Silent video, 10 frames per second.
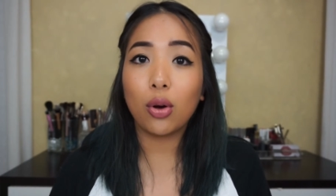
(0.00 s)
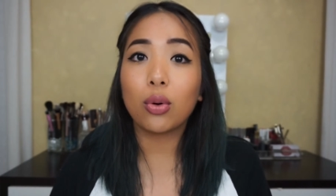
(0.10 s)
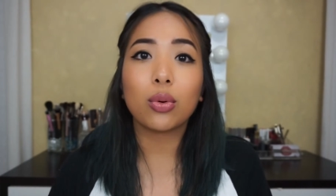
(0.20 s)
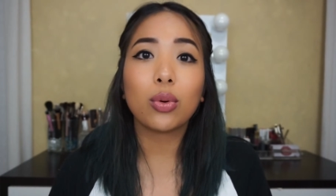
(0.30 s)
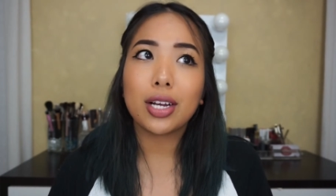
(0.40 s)

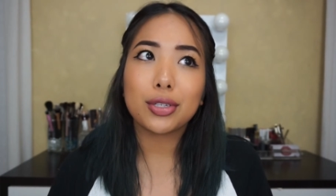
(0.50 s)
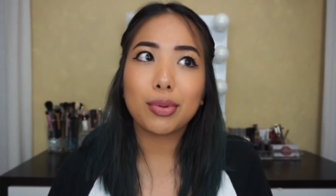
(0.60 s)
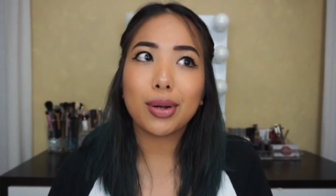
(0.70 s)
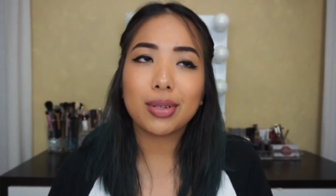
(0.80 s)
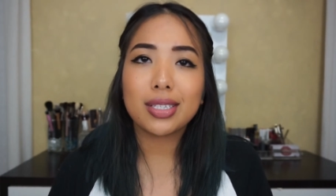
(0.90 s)
Oh, I should
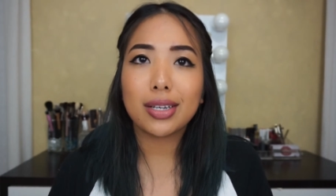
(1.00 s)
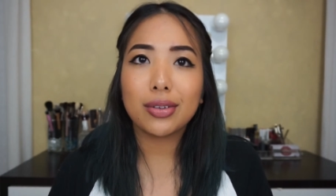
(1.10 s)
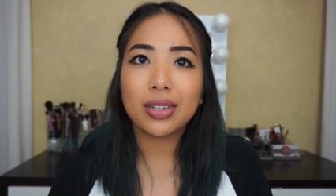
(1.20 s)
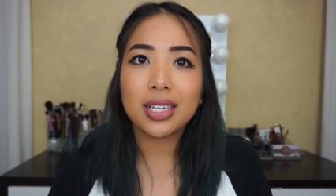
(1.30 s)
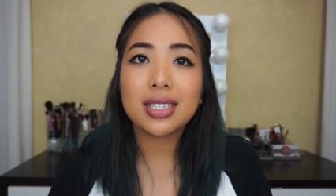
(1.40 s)
probably tell
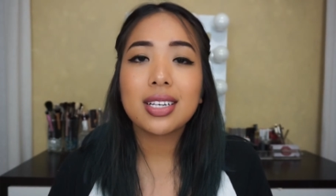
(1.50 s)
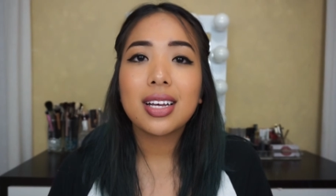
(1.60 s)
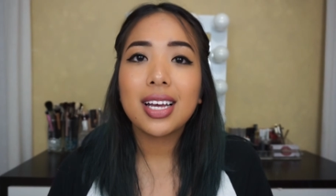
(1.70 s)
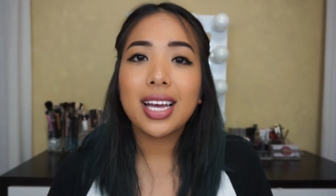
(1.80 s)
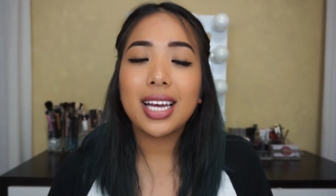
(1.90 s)
you guys.
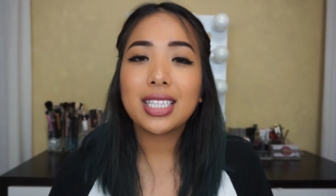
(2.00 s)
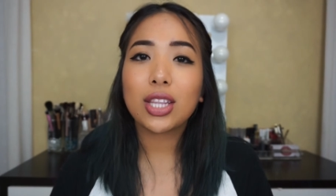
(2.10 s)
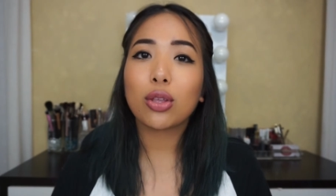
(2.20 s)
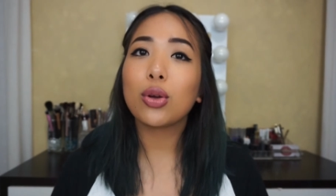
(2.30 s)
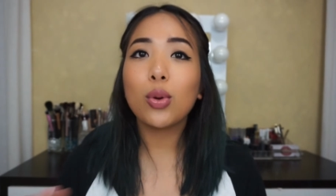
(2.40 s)
It's
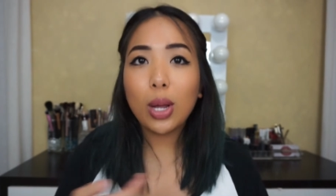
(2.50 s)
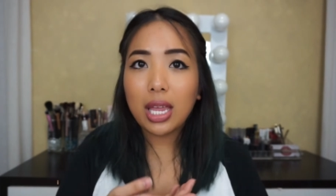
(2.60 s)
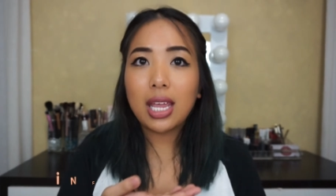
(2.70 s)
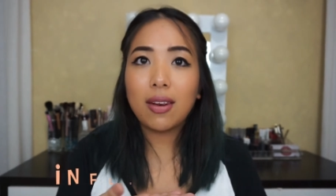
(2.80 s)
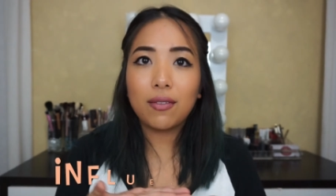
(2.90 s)
through
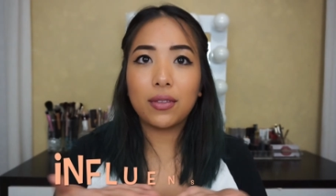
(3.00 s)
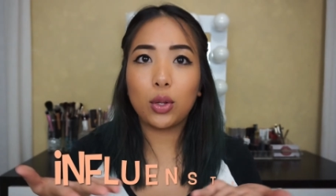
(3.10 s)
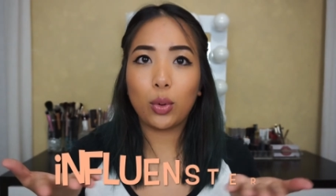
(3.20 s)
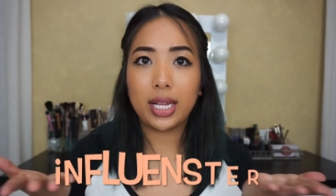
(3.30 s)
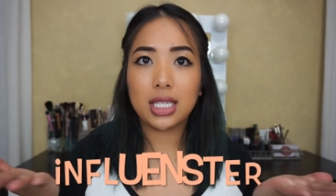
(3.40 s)

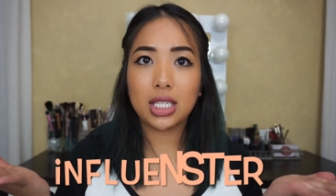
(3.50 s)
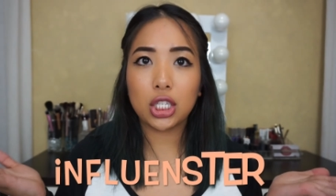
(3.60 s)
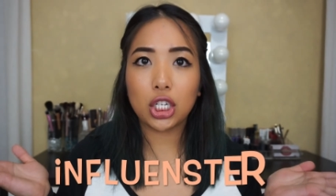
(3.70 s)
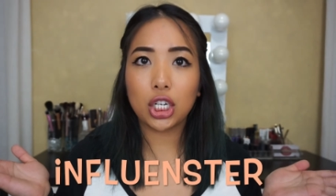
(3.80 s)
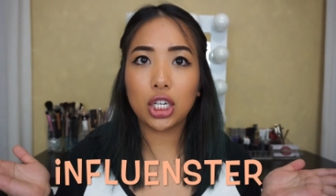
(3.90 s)

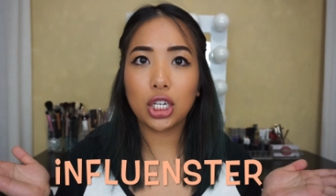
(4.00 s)
Influenster.